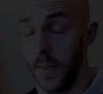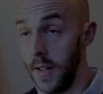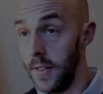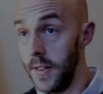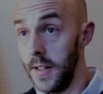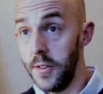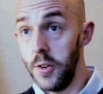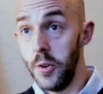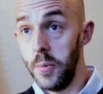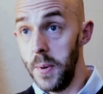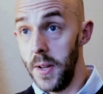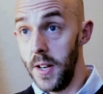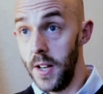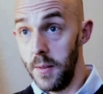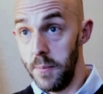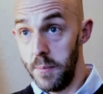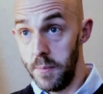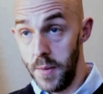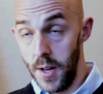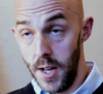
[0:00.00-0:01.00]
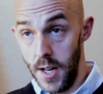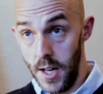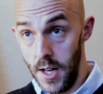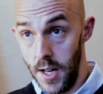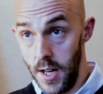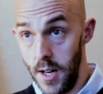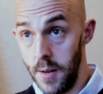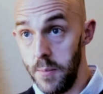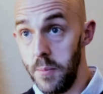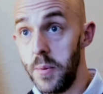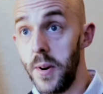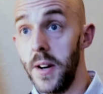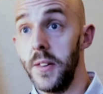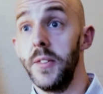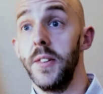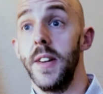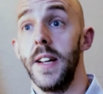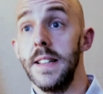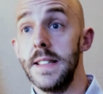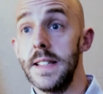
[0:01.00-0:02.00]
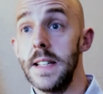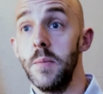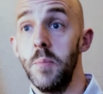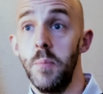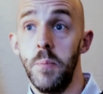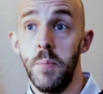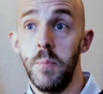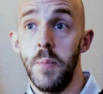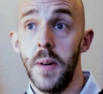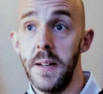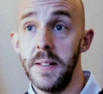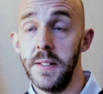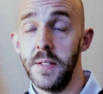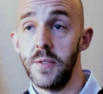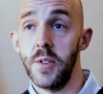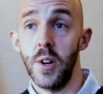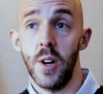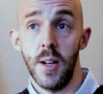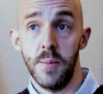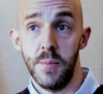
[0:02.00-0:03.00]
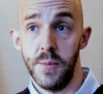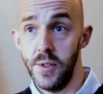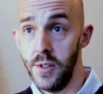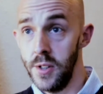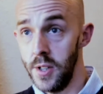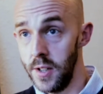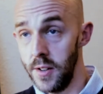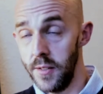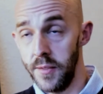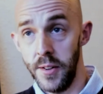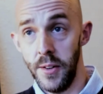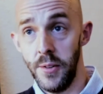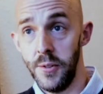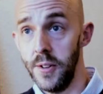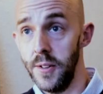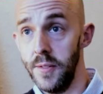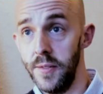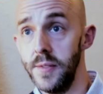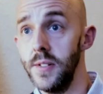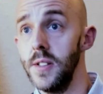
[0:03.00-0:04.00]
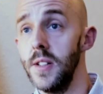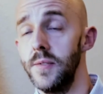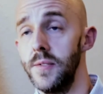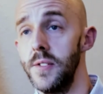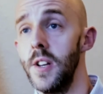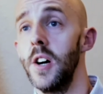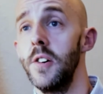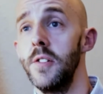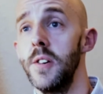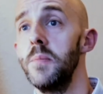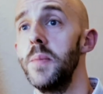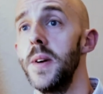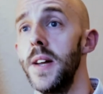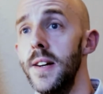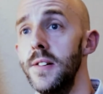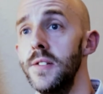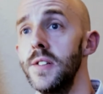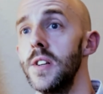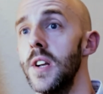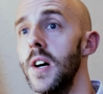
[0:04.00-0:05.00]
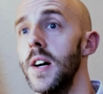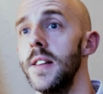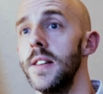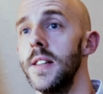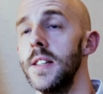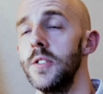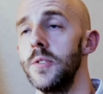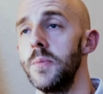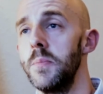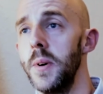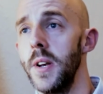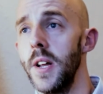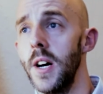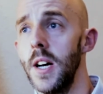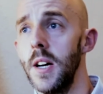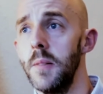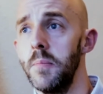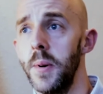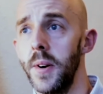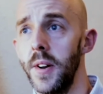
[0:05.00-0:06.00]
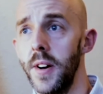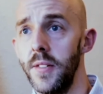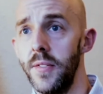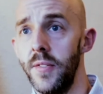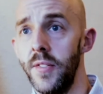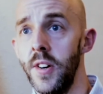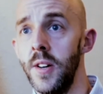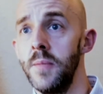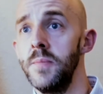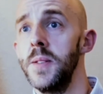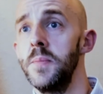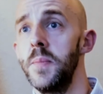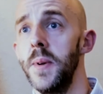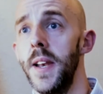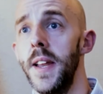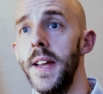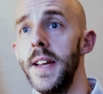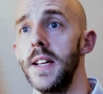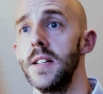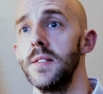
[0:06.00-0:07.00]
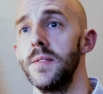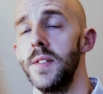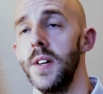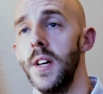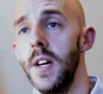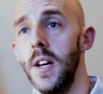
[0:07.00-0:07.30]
This has been an unprecedented period of time. None of us have known a period like this, but I firmly believe